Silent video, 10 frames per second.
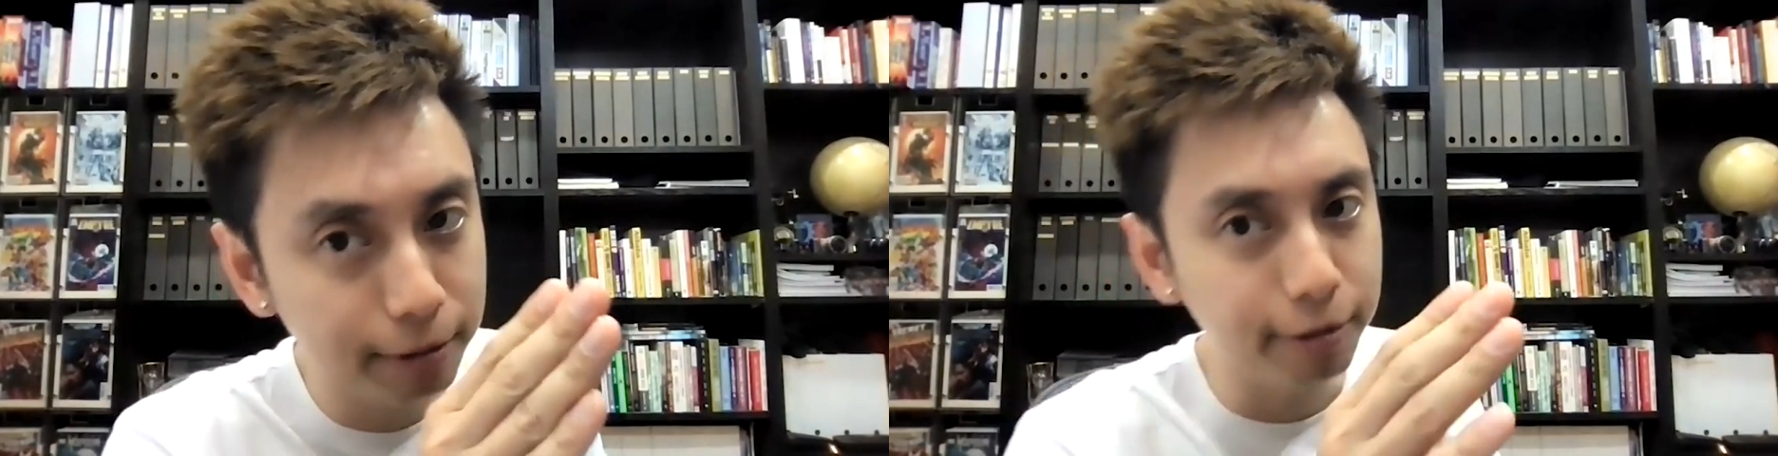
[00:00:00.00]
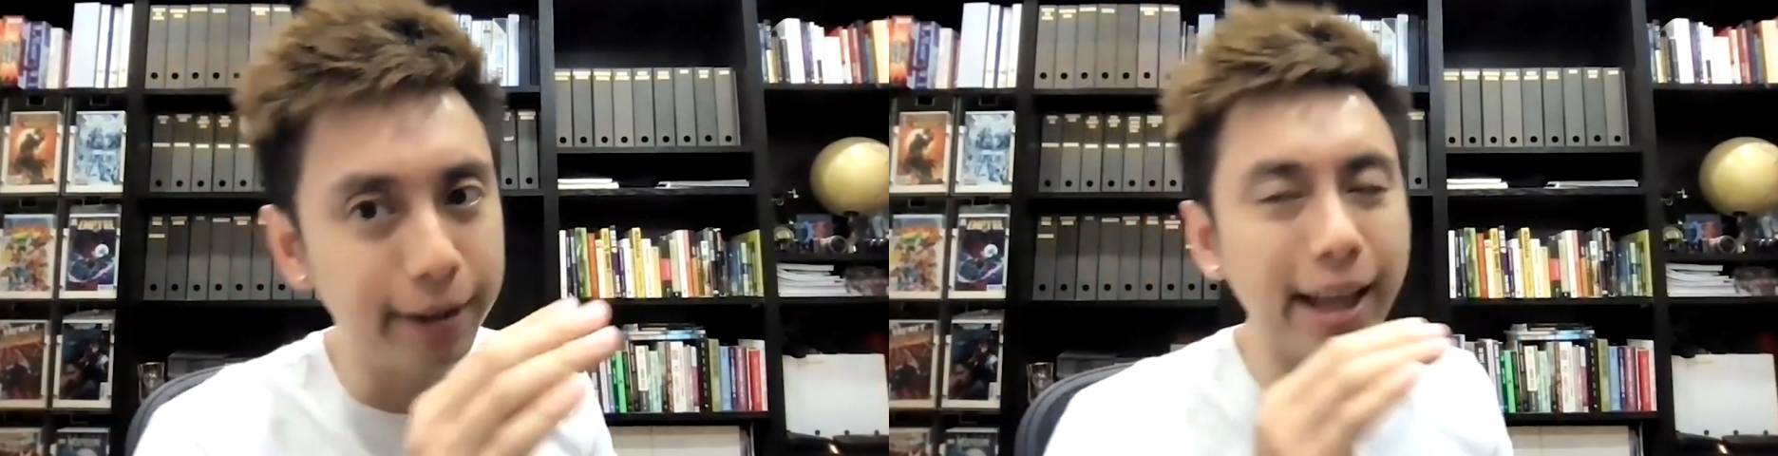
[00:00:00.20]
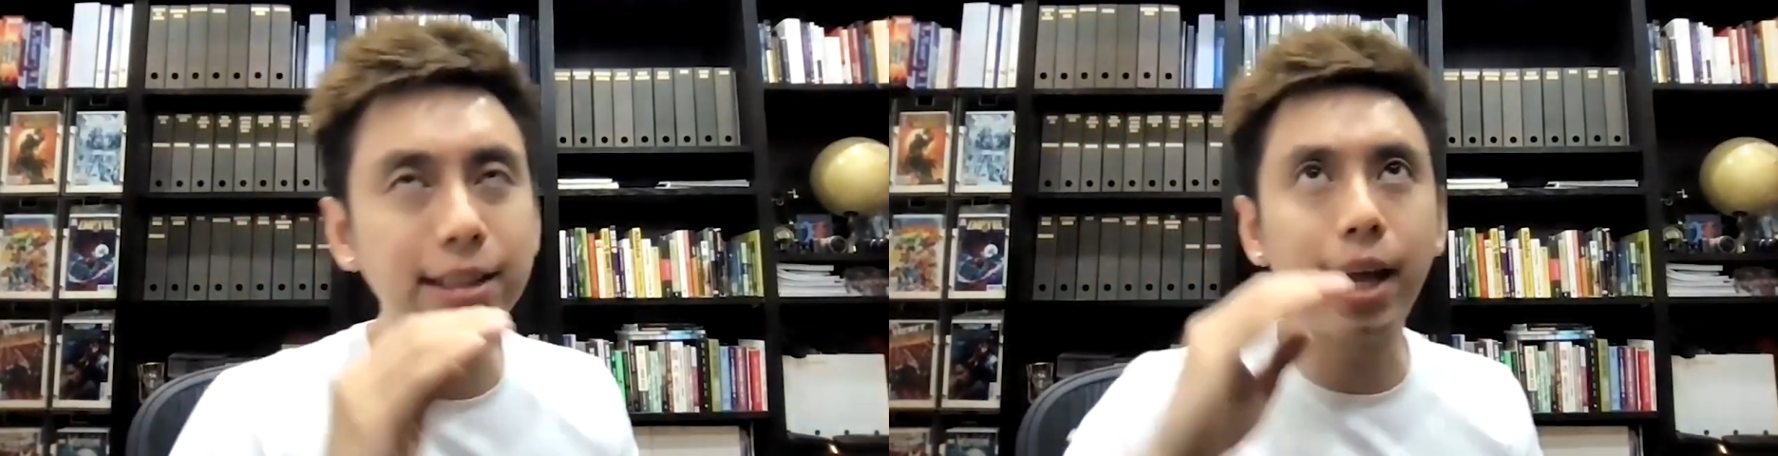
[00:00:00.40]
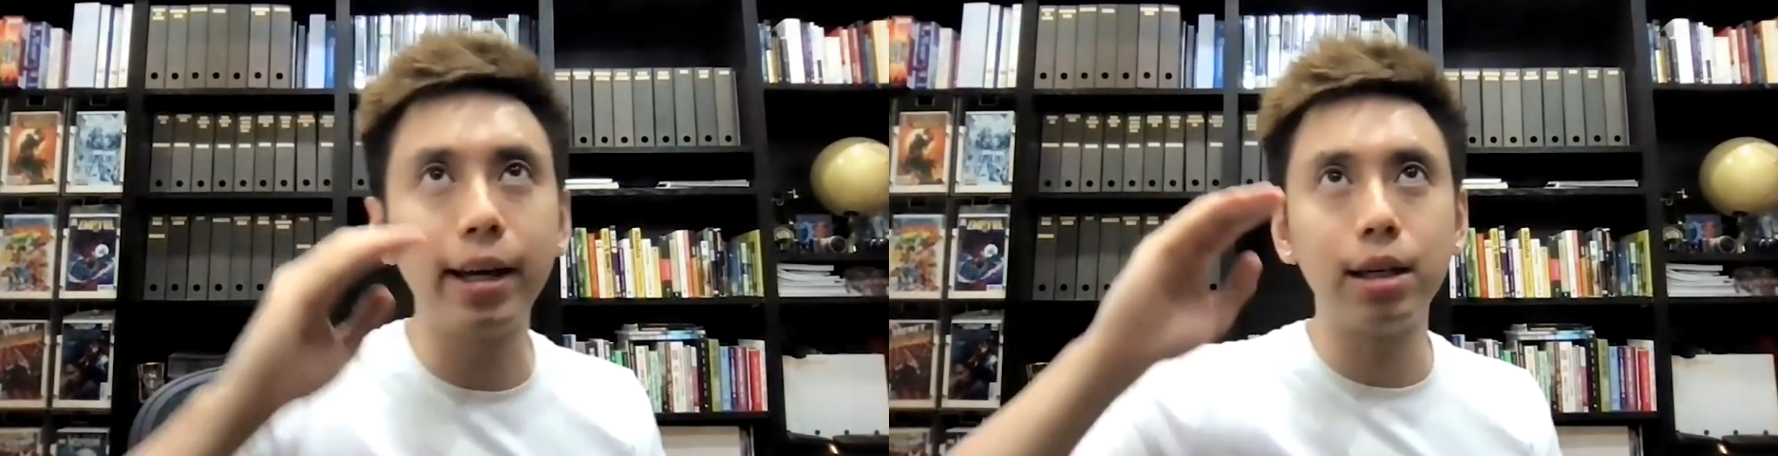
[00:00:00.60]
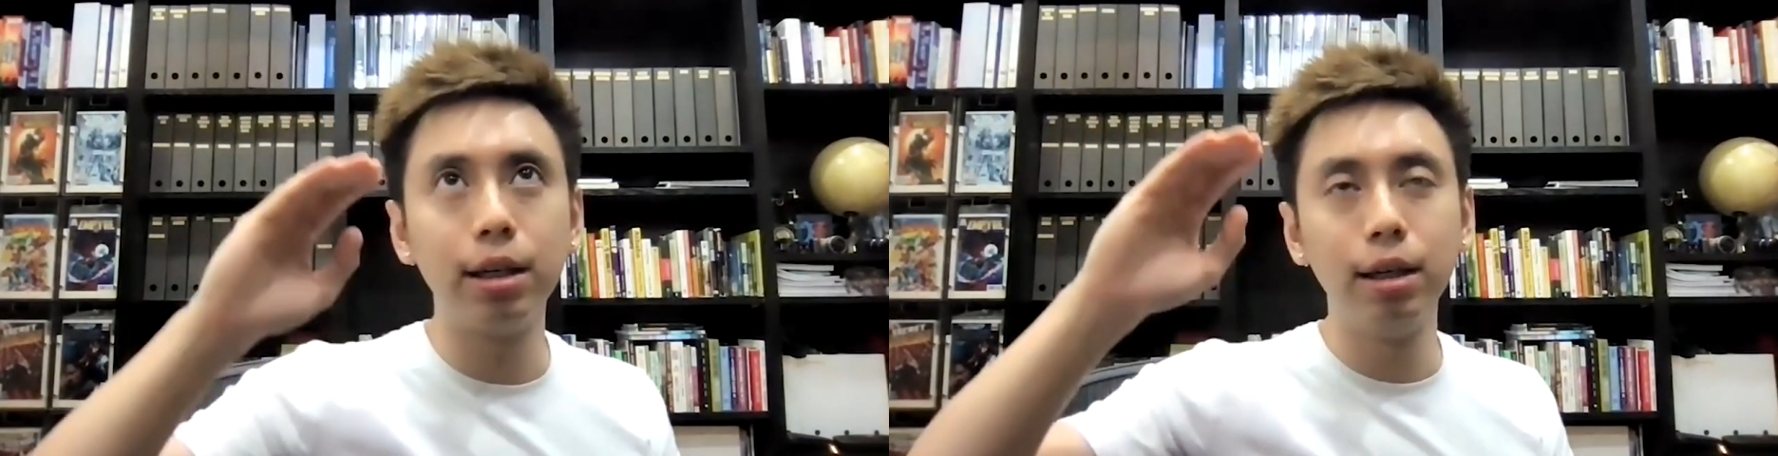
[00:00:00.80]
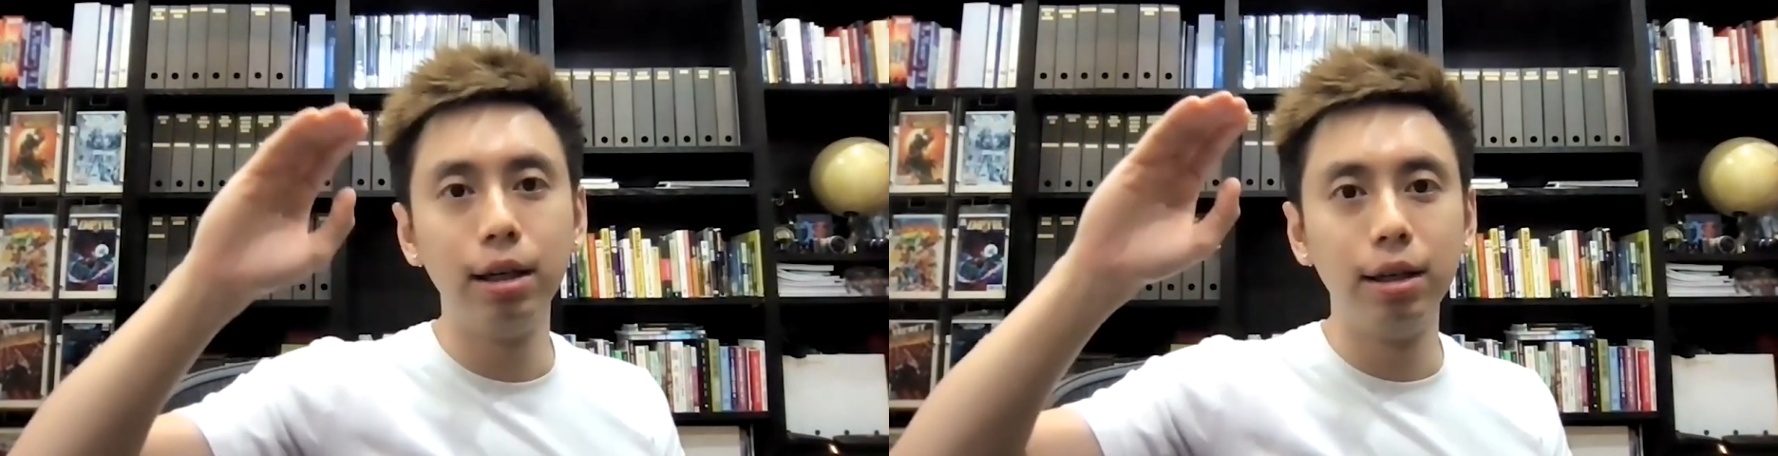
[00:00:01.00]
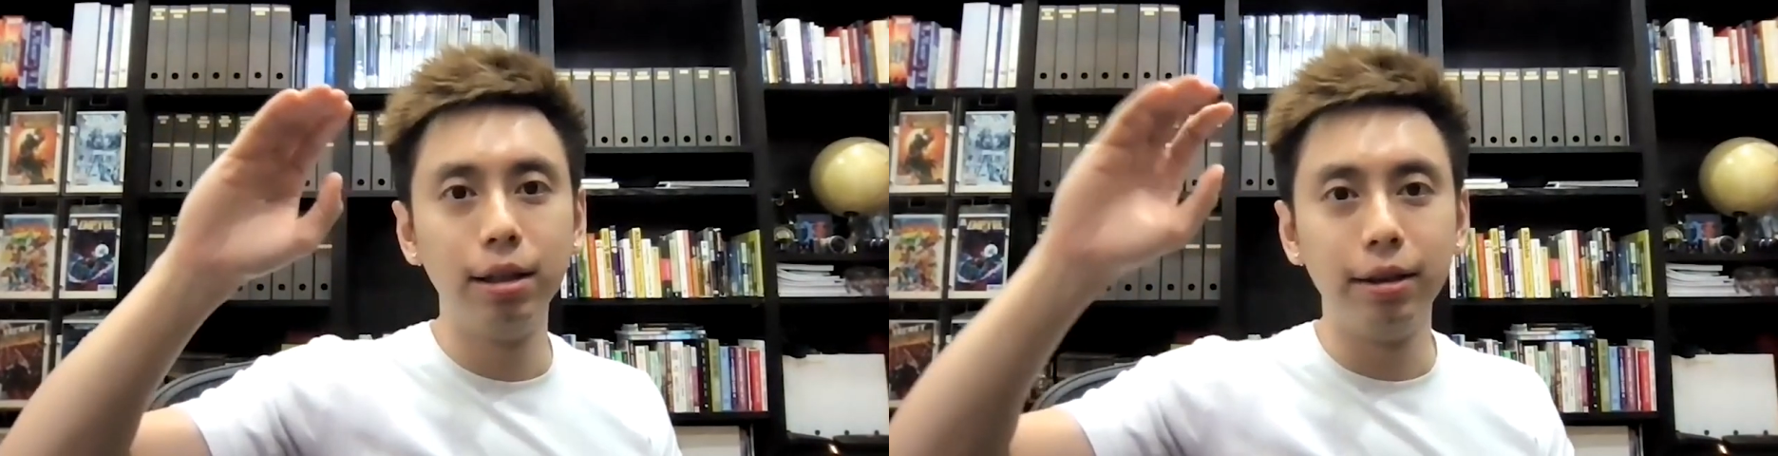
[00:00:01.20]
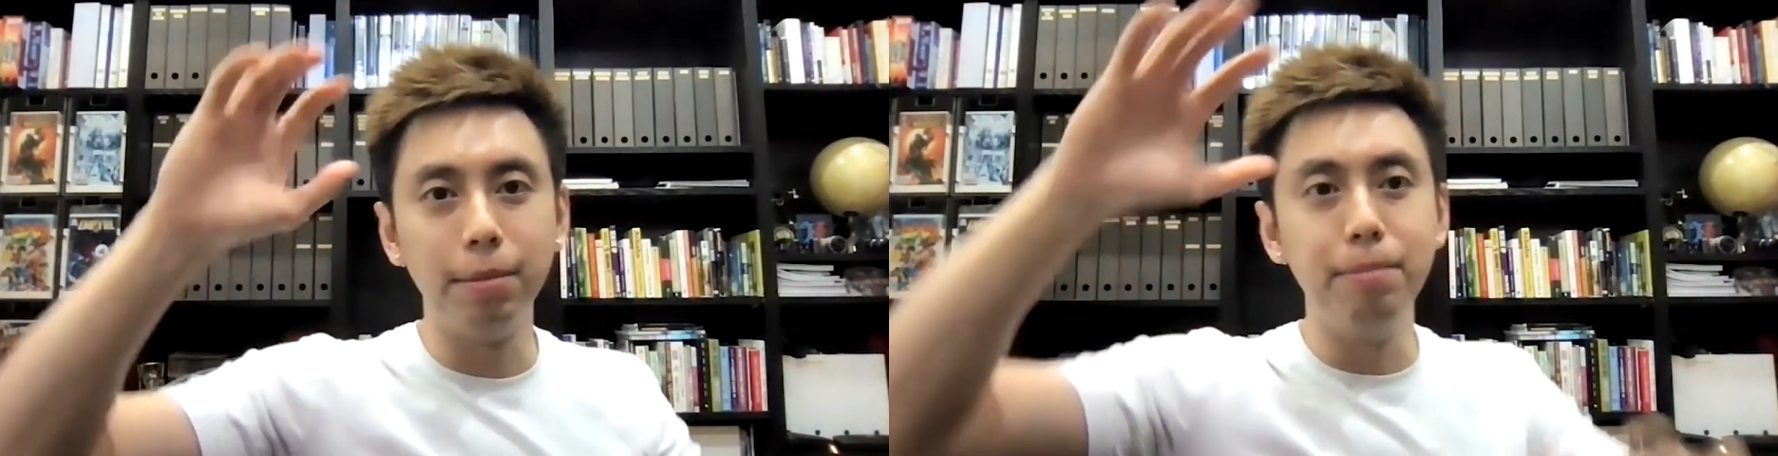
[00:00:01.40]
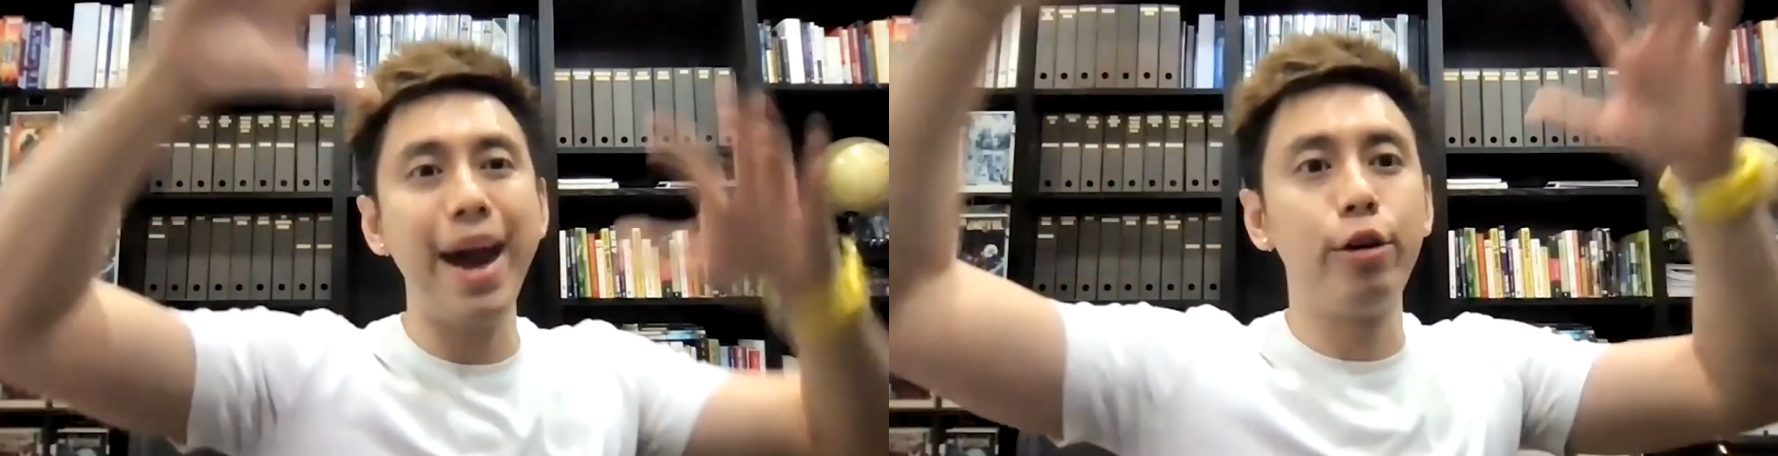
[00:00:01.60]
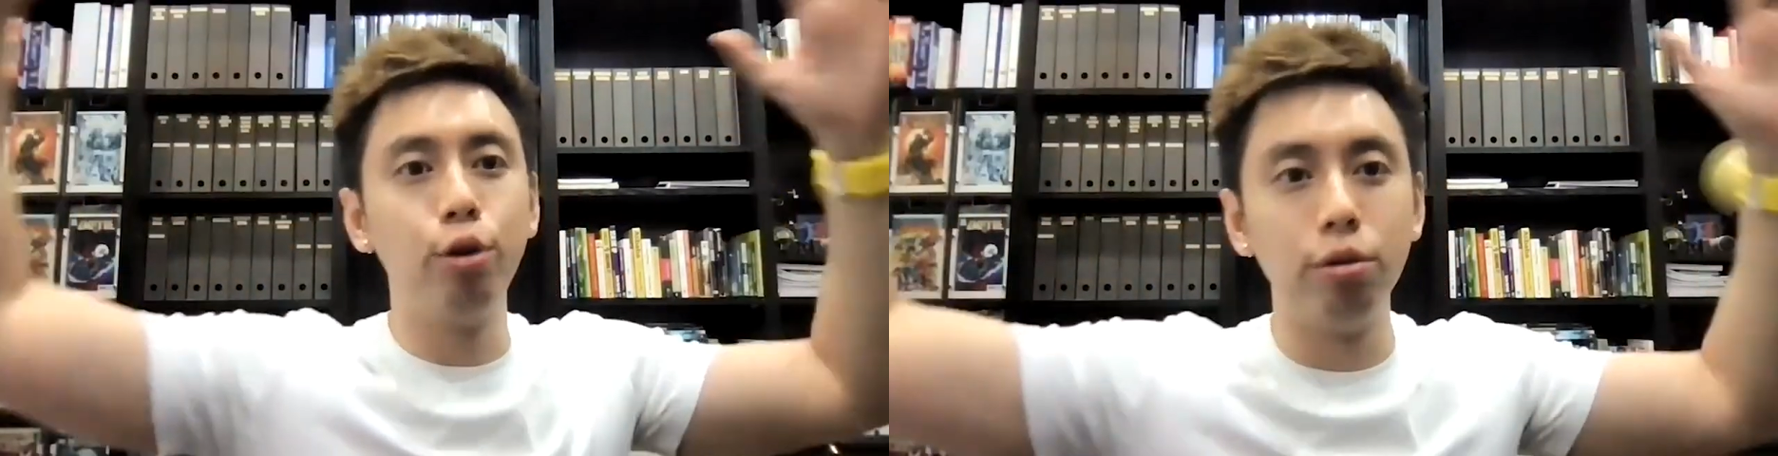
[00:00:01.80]
right, that's like the
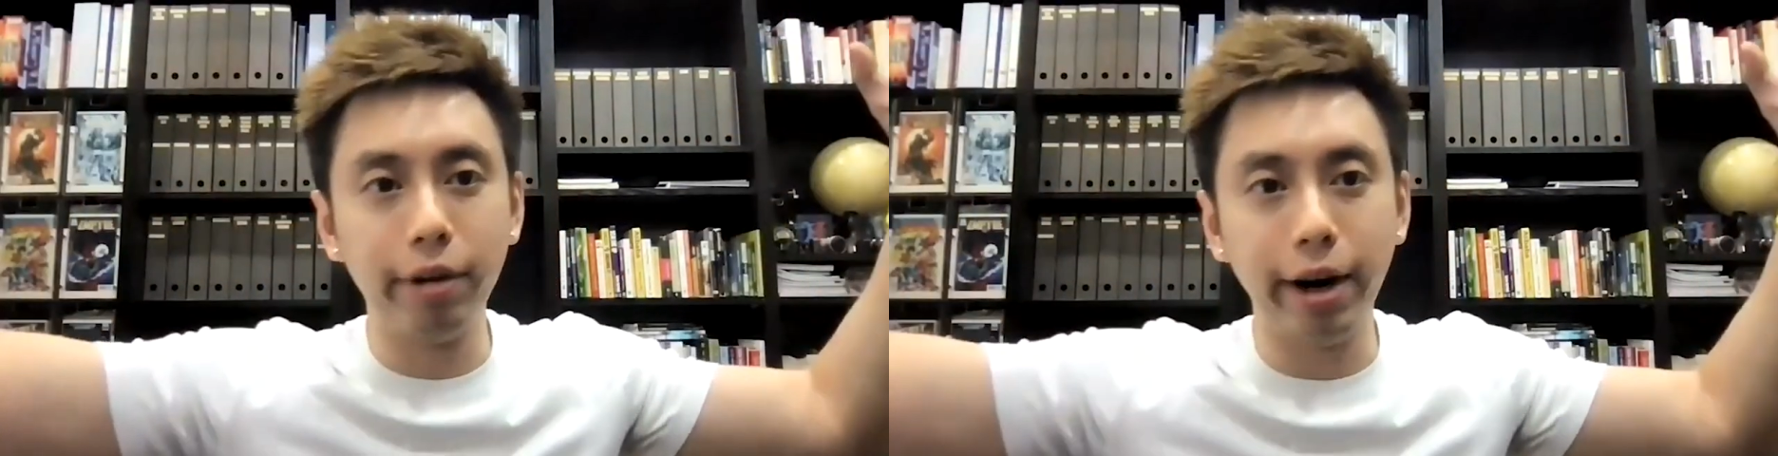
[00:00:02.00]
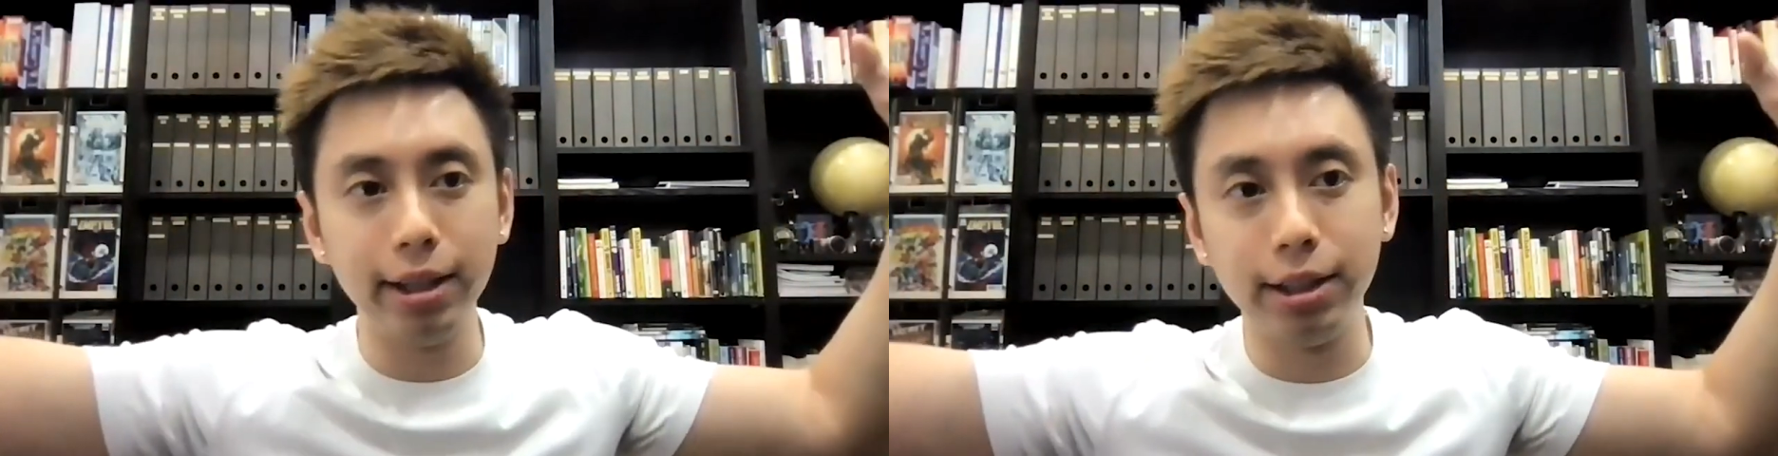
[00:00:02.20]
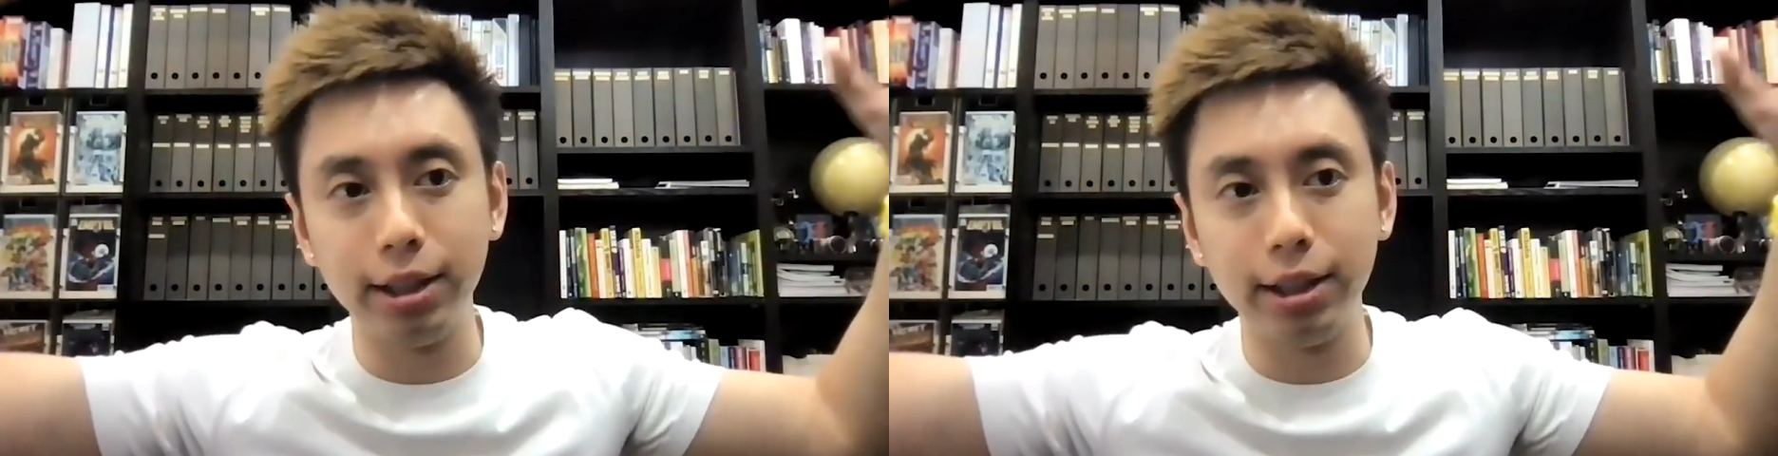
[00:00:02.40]
macro, right?